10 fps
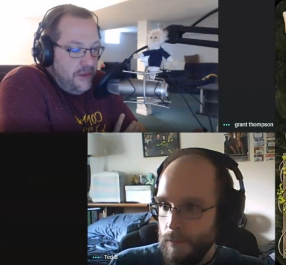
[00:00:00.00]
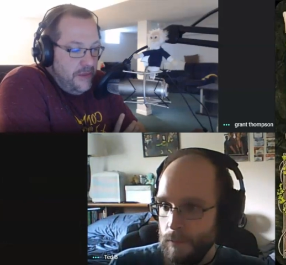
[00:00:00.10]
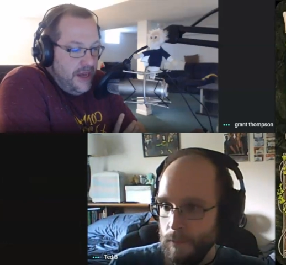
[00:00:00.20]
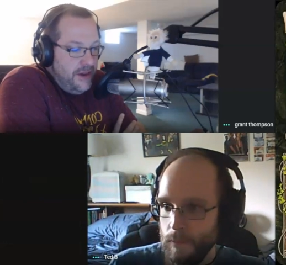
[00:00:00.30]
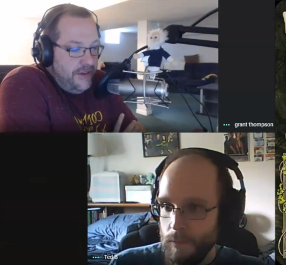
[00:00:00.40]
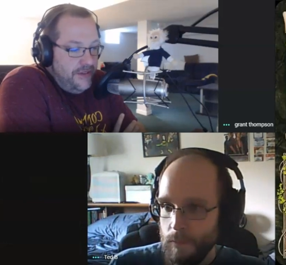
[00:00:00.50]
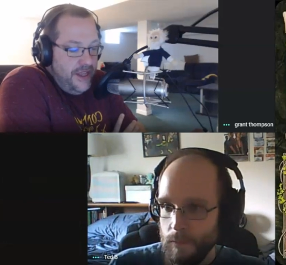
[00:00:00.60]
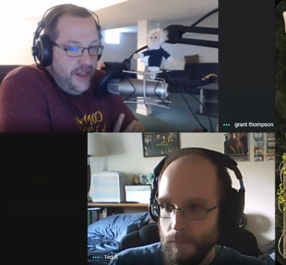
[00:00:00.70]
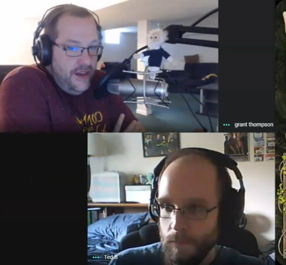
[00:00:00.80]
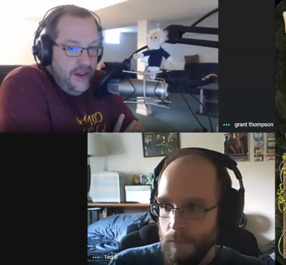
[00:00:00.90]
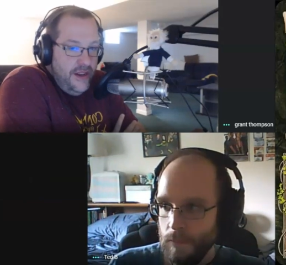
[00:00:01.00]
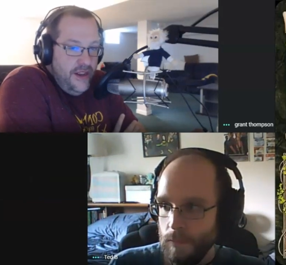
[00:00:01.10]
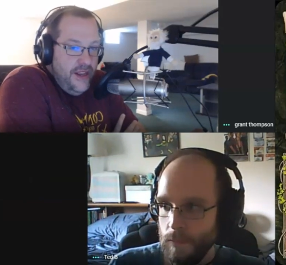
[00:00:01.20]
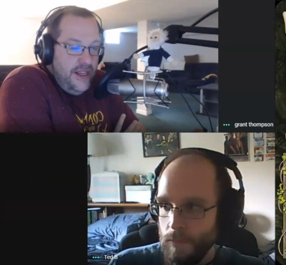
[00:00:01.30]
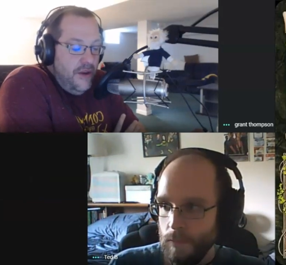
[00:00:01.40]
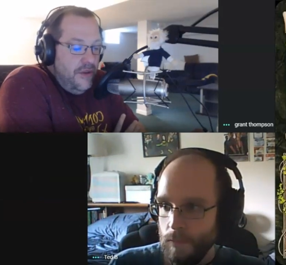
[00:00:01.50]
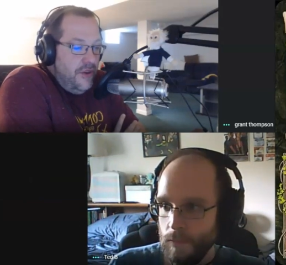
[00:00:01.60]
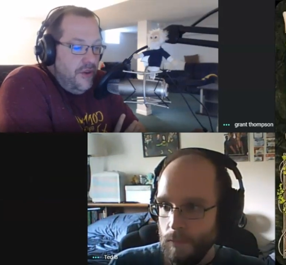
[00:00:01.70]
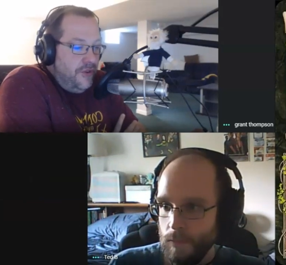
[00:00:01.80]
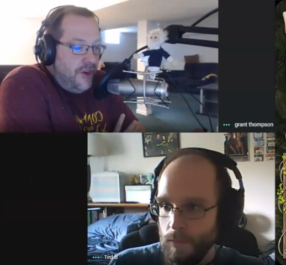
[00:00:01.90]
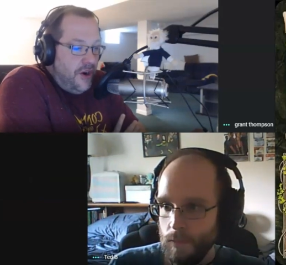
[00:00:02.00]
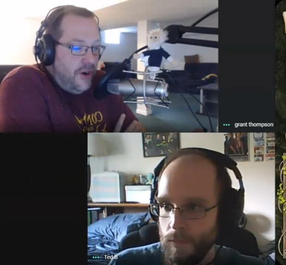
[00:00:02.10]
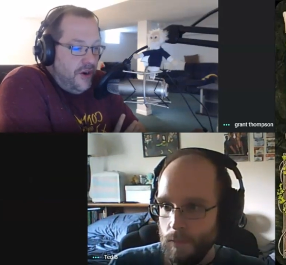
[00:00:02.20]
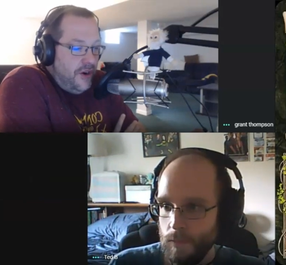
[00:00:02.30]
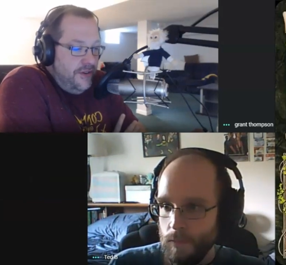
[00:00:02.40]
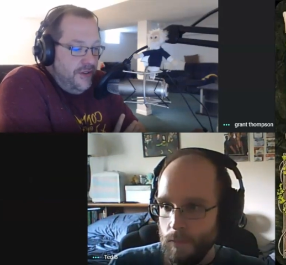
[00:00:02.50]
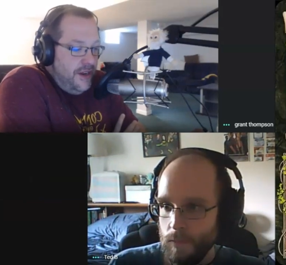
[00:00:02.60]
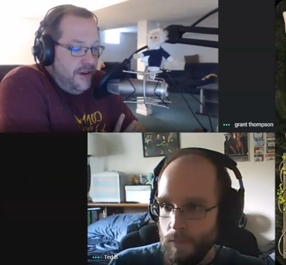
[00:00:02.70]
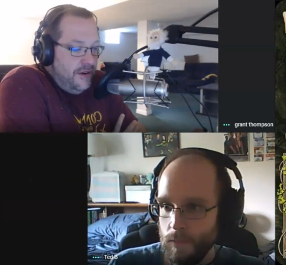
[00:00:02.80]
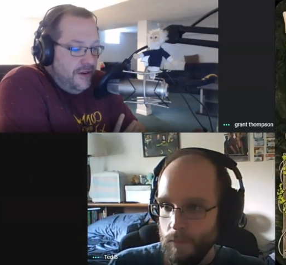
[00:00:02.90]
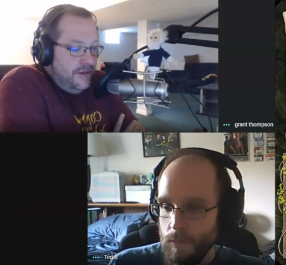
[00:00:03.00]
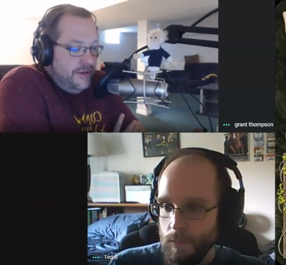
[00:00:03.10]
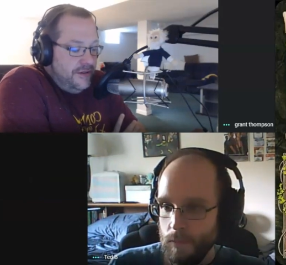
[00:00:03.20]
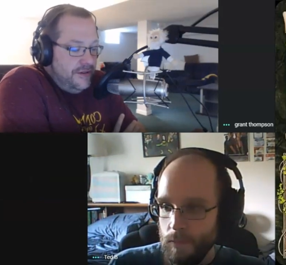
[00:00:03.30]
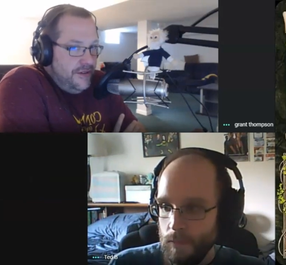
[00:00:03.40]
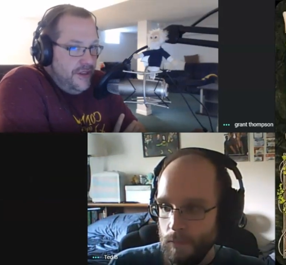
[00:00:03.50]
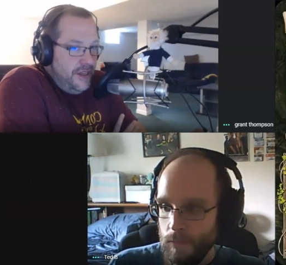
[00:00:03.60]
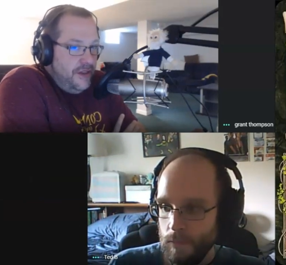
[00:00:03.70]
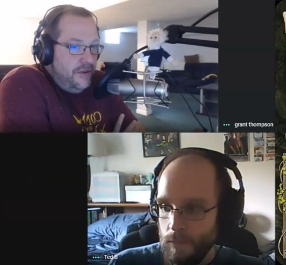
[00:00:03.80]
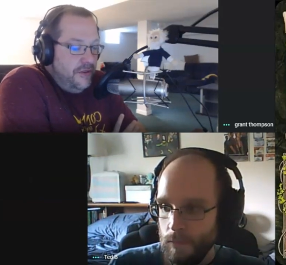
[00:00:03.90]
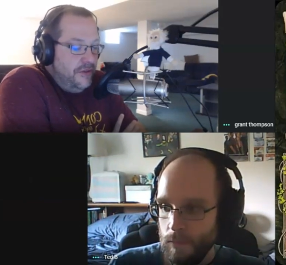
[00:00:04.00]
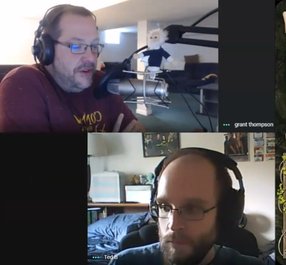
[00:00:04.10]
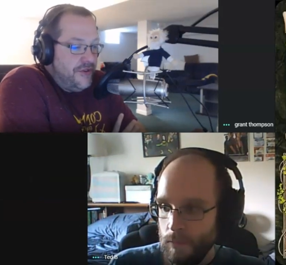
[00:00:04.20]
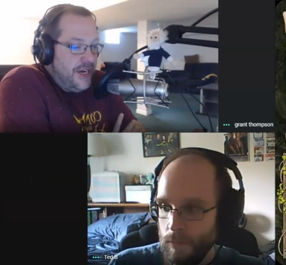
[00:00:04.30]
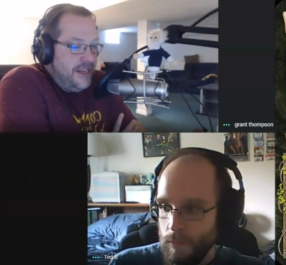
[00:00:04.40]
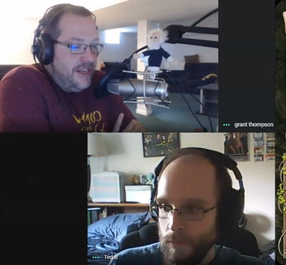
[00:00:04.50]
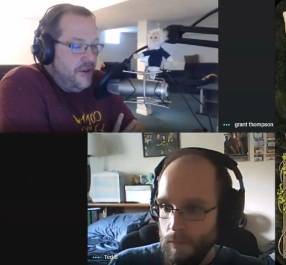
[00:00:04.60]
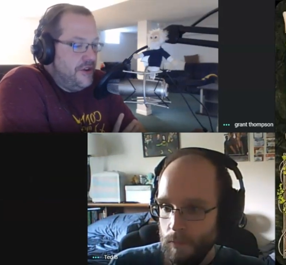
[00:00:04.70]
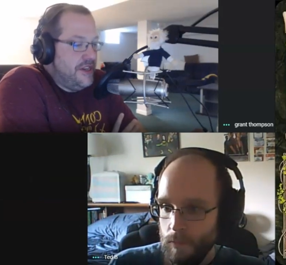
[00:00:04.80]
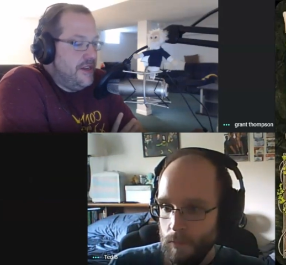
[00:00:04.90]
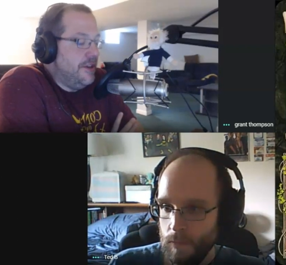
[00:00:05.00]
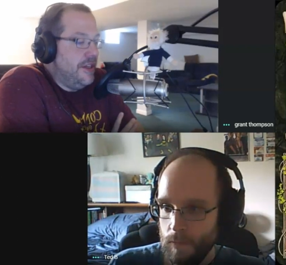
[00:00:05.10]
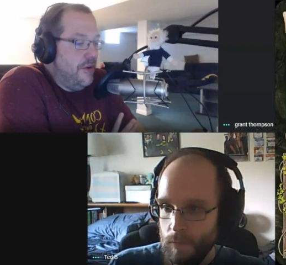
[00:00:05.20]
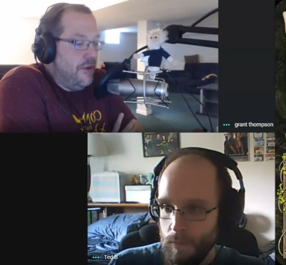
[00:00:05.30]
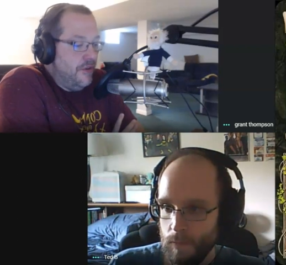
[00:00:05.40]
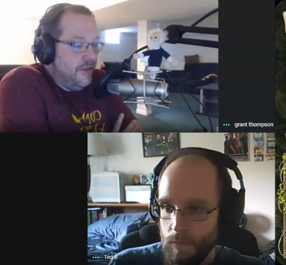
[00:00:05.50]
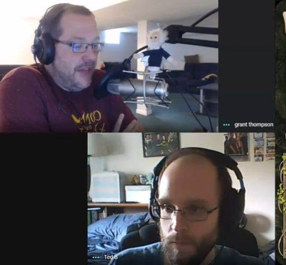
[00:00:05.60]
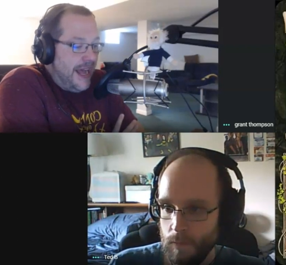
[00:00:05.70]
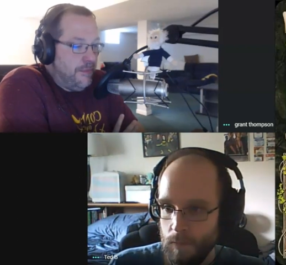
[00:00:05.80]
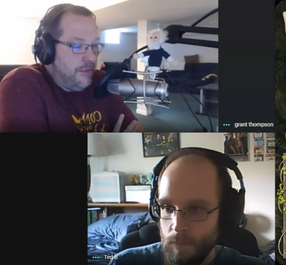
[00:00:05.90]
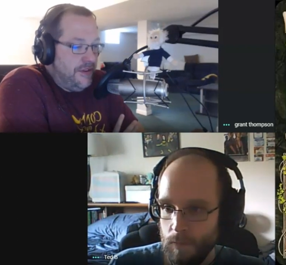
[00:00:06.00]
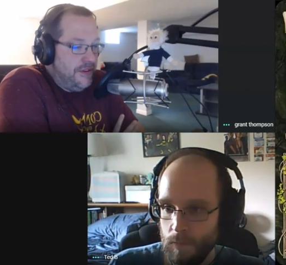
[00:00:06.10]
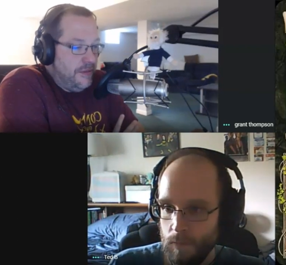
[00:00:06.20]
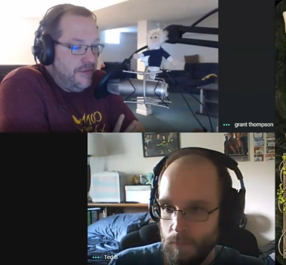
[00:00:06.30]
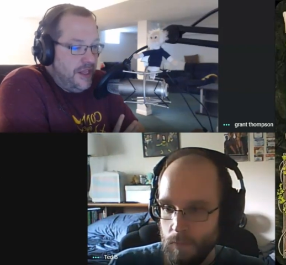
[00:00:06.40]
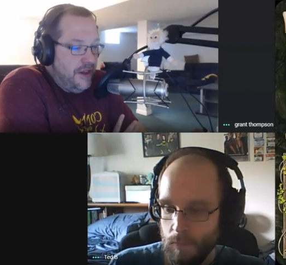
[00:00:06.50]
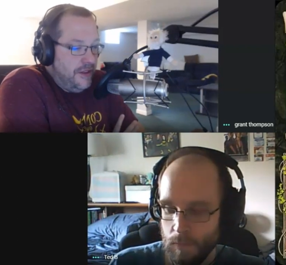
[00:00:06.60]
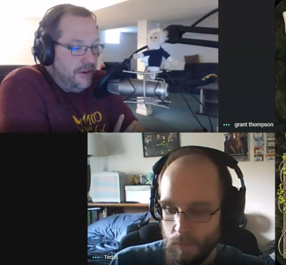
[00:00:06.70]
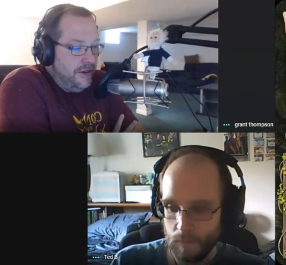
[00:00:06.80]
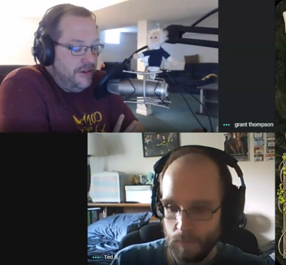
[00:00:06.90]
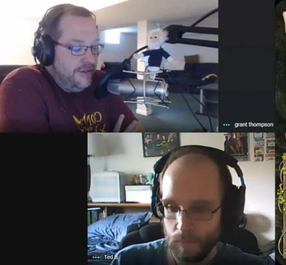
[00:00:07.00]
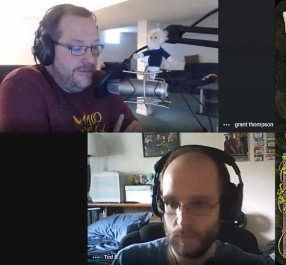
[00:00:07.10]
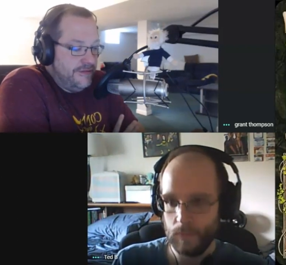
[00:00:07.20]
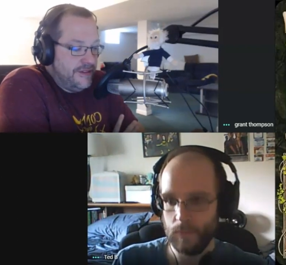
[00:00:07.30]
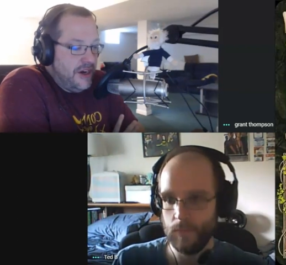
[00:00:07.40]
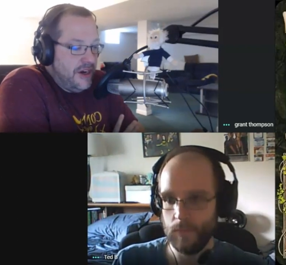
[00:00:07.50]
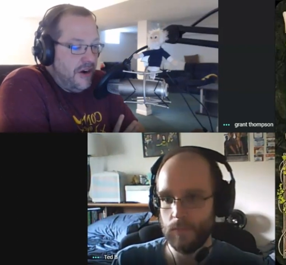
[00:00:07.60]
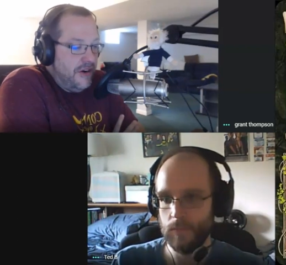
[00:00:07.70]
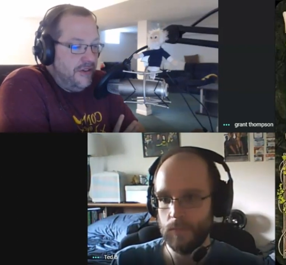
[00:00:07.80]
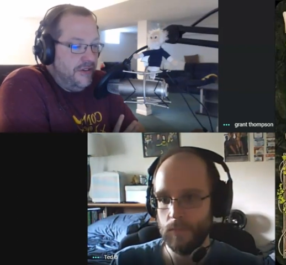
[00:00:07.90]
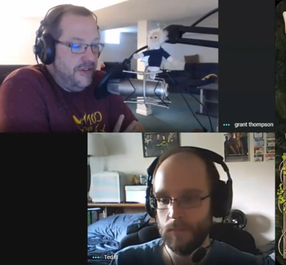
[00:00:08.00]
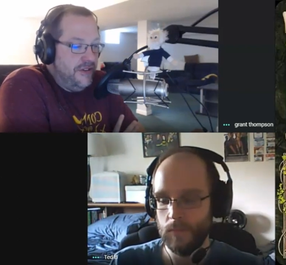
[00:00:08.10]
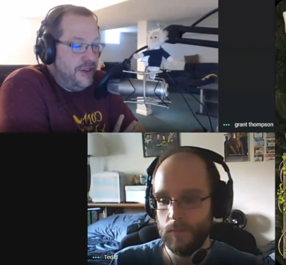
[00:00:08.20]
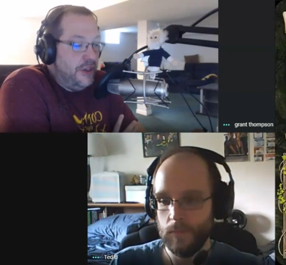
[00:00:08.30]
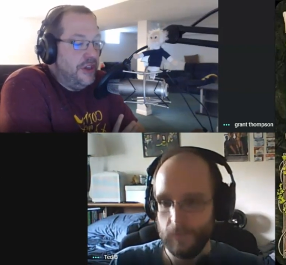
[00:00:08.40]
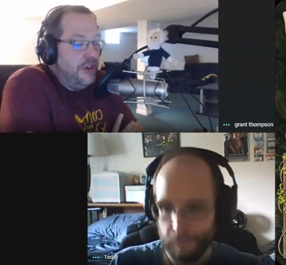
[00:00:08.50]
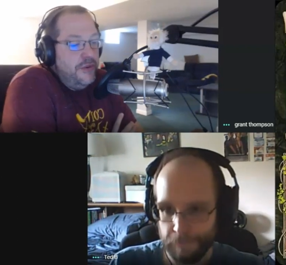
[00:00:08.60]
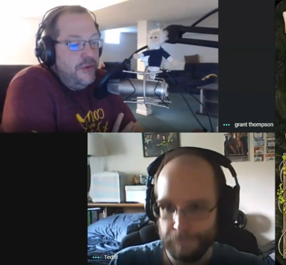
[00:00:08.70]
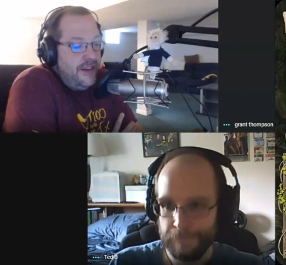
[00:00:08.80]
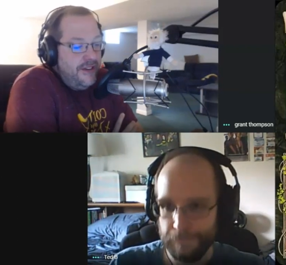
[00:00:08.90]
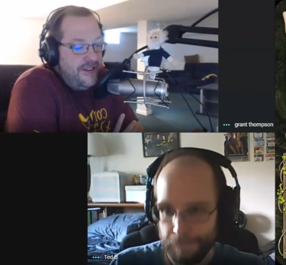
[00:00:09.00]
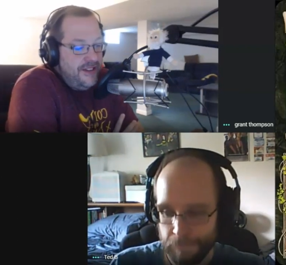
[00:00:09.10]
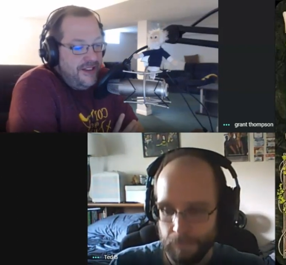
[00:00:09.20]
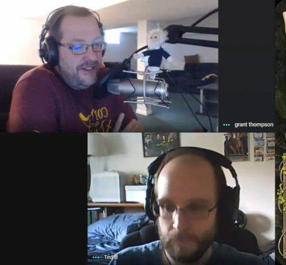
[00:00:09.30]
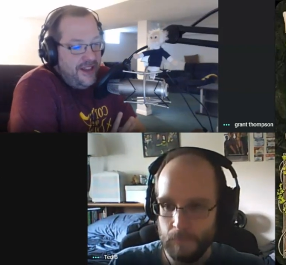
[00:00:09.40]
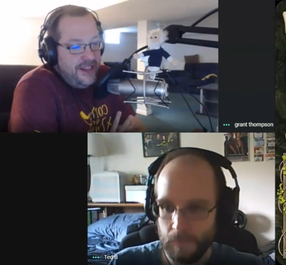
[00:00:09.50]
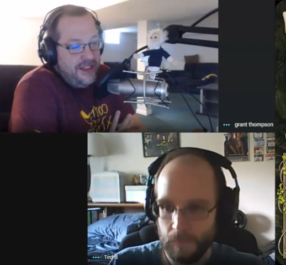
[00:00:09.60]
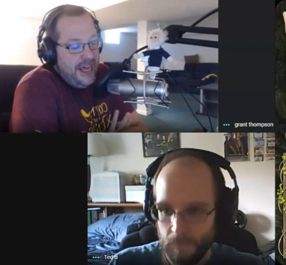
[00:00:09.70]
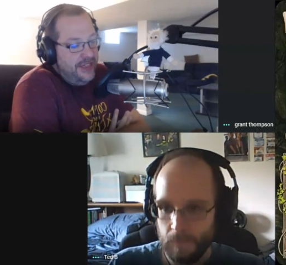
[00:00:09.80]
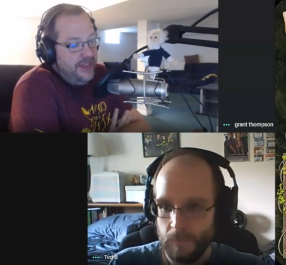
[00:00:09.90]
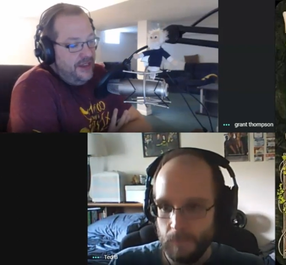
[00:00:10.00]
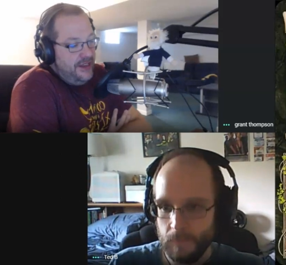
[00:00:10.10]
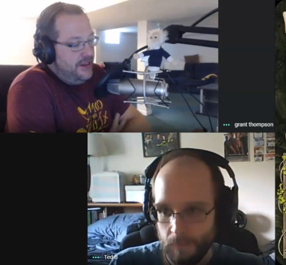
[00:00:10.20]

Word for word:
Speaker 1: about is that you know those cards that are that you use in a direct typically don't overlap with some of the other cards uniques and things like that that